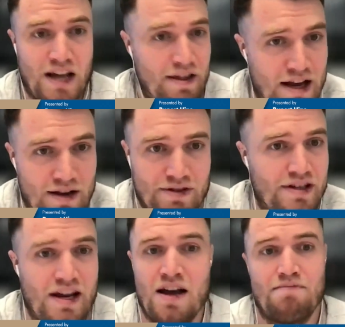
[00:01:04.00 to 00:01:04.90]
10,000
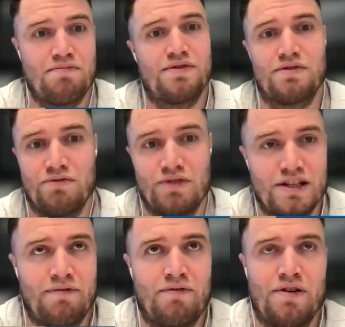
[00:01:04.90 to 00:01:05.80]
steps, all these
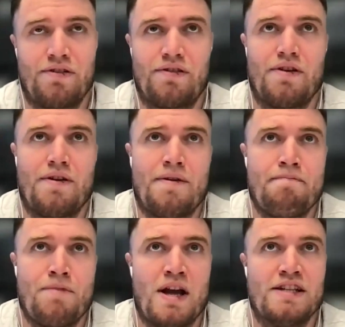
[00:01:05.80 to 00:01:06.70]
different
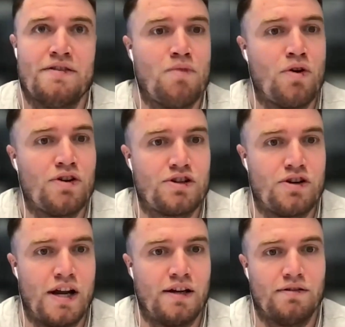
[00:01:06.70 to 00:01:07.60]
ways of
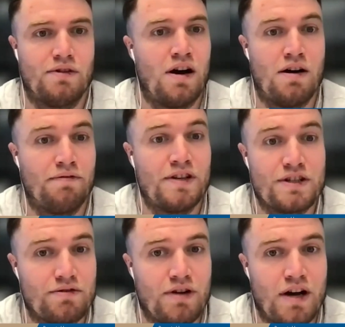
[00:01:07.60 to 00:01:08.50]
monitoring our
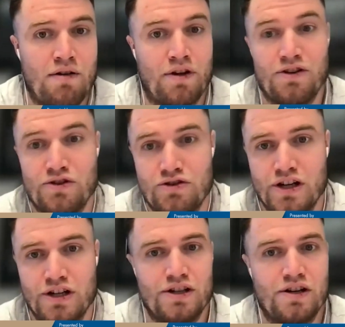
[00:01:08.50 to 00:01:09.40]
physical health, our
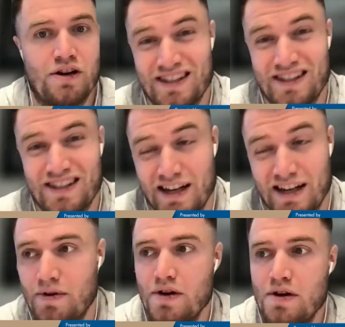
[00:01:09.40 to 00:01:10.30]
nutrition, our sleep,
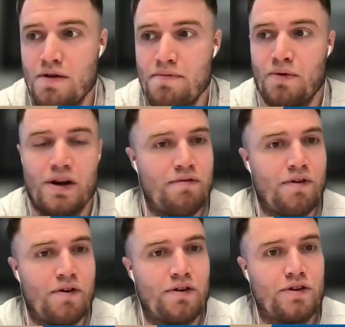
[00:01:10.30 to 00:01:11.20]
but we don't
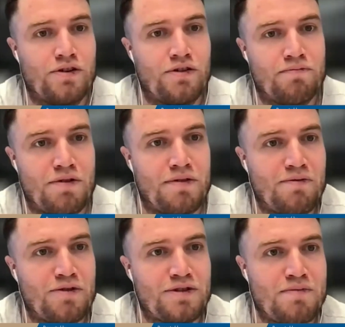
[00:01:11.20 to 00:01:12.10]
focus on probably
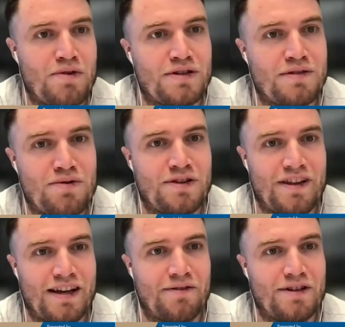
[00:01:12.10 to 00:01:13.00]
what's the most important
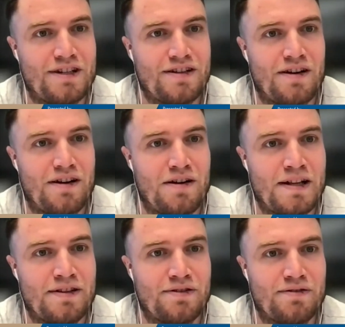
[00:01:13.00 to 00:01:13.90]
thing, which is our
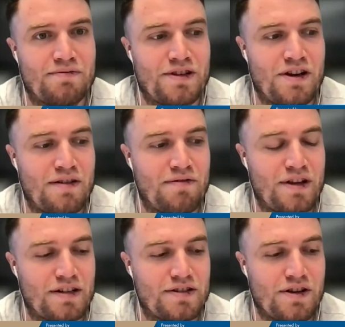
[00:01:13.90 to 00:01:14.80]
mental side of
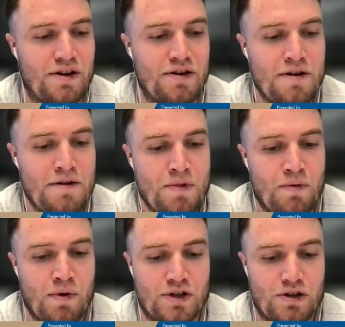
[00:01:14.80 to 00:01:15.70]
things. So
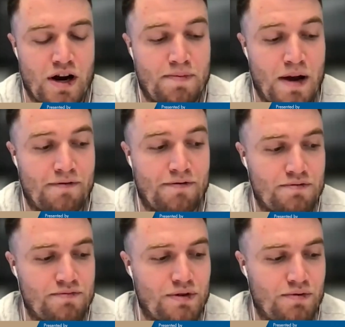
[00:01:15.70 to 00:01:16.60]
we wanted to create a
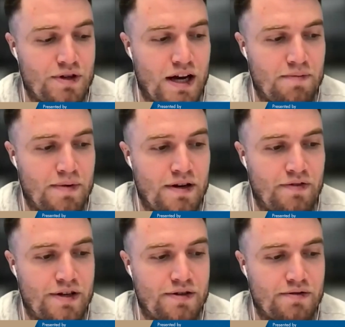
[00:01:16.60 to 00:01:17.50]
platform that would help
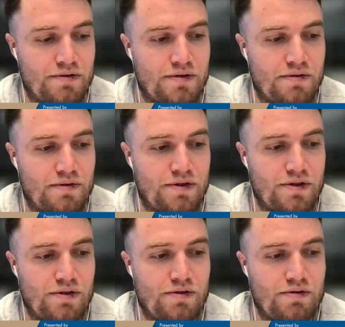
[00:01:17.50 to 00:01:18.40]
individuals
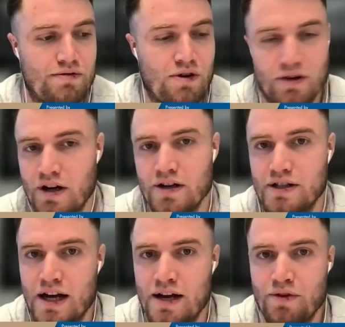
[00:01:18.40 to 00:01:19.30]
to log and
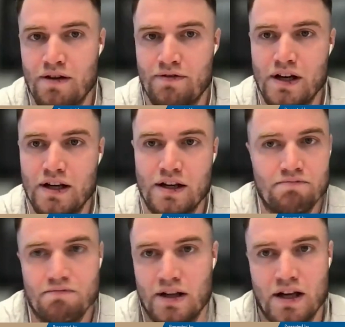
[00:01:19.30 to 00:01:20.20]
understand what they're feeling
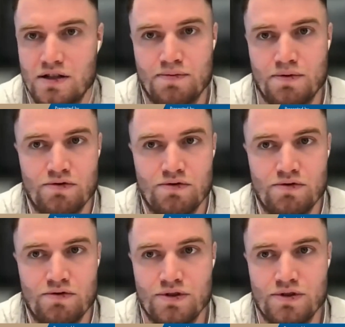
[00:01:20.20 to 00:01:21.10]
and get support
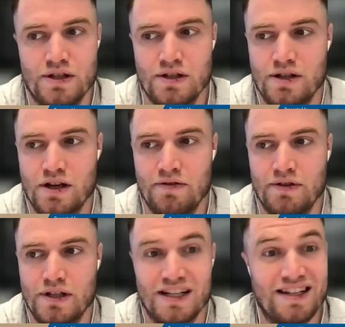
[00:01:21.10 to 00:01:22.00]
resources and
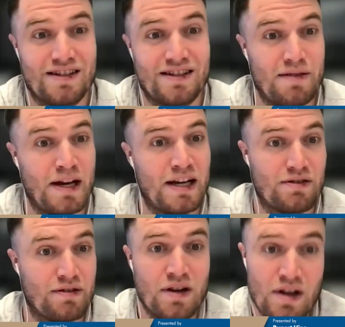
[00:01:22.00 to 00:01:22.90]
services instantly
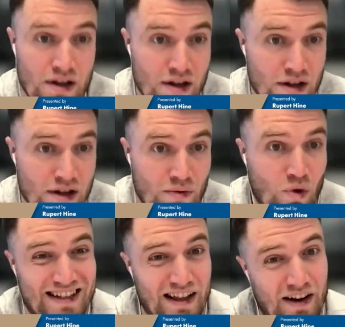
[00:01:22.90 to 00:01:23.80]
based on what it
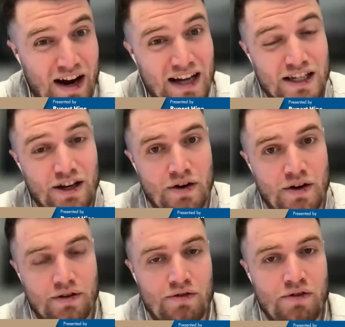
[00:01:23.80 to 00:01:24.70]
is that they're actually
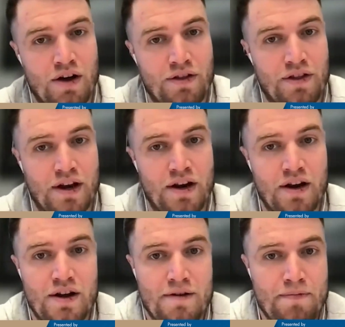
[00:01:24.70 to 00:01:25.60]
going through, rather than
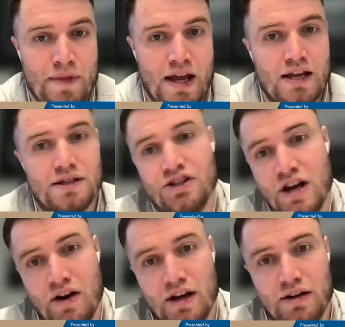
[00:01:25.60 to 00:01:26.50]
here's
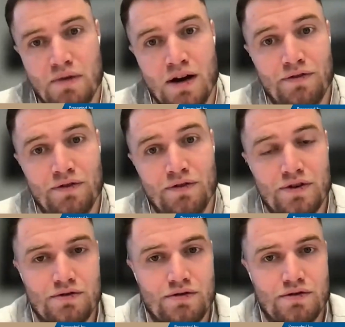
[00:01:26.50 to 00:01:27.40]
generic
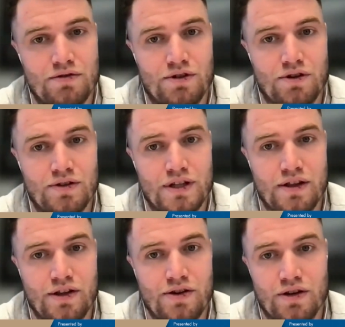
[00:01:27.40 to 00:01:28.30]
mindfulness or
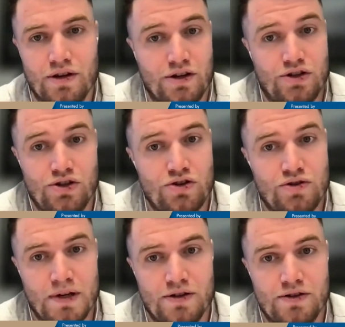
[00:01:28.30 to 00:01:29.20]
content that you can
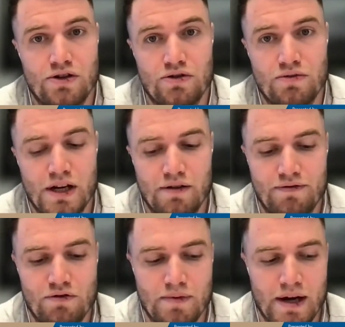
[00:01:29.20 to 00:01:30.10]
consume in a social media
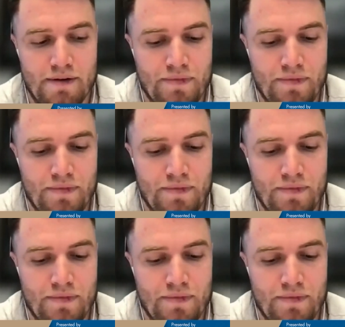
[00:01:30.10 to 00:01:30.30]
format.